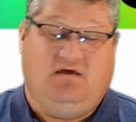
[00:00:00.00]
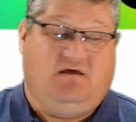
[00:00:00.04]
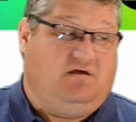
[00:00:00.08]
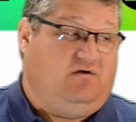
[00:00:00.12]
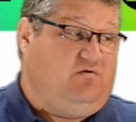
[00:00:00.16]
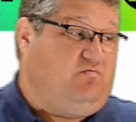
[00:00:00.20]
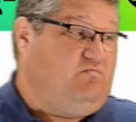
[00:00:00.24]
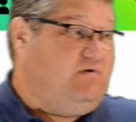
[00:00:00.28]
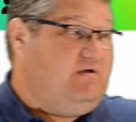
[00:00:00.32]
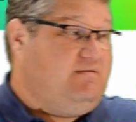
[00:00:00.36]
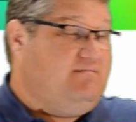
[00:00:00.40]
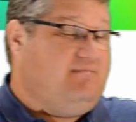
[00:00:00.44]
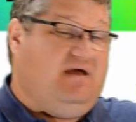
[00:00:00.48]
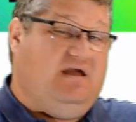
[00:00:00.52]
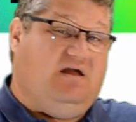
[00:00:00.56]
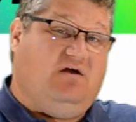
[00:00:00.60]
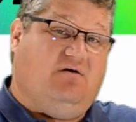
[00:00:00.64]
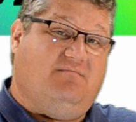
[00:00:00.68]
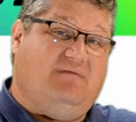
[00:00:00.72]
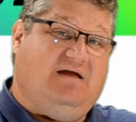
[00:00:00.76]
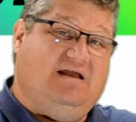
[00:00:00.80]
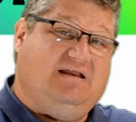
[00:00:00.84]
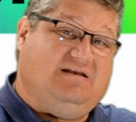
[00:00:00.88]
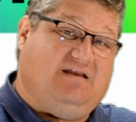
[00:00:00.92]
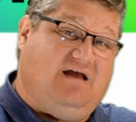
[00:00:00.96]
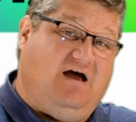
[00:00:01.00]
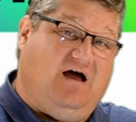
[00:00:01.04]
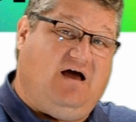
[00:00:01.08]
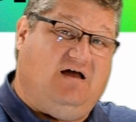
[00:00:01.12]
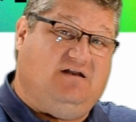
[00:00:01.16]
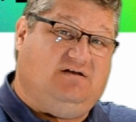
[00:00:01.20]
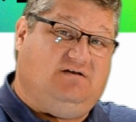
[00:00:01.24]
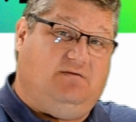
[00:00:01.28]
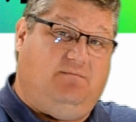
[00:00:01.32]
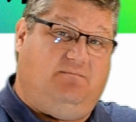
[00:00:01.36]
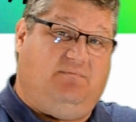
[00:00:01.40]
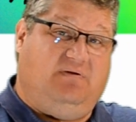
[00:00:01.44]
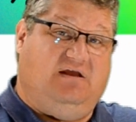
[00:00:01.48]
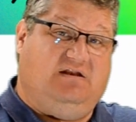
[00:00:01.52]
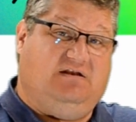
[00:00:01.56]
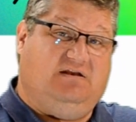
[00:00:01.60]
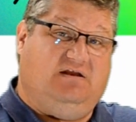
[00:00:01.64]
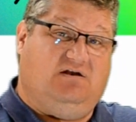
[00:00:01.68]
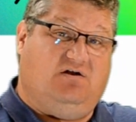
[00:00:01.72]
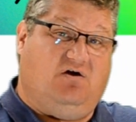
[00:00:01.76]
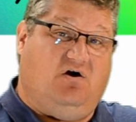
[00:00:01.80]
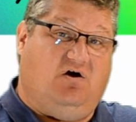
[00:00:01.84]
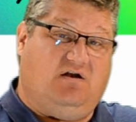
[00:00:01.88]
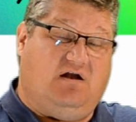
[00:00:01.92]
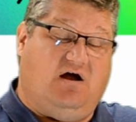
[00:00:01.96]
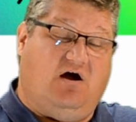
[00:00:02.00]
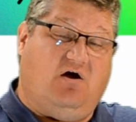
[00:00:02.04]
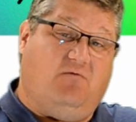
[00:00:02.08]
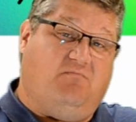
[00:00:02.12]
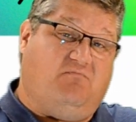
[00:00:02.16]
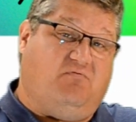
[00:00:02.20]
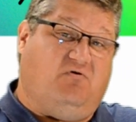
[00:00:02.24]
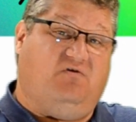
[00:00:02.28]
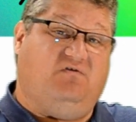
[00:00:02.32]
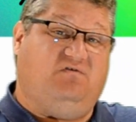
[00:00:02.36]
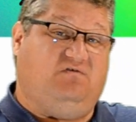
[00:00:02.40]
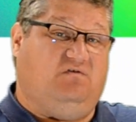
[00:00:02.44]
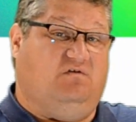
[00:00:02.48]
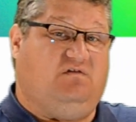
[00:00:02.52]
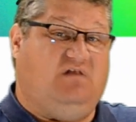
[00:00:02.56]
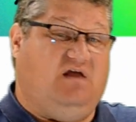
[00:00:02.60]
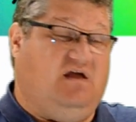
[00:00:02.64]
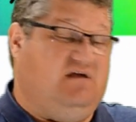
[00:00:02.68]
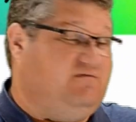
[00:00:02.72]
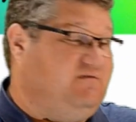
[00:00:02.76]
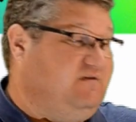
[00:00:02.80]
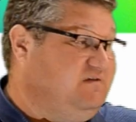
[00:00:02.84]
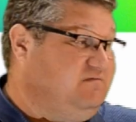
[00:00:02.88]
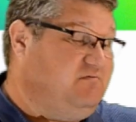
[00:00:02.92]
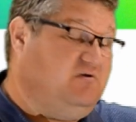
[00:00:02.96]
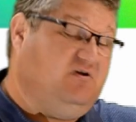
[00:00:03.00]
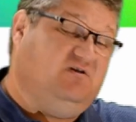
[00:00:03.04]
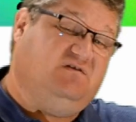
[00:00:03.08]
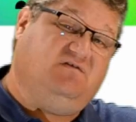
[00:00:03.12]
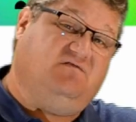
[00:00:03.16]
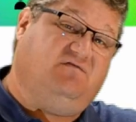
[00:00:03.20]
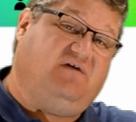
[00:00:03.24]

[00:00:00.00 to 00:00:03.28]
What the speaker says: We may or may not, depending on our personal life experience,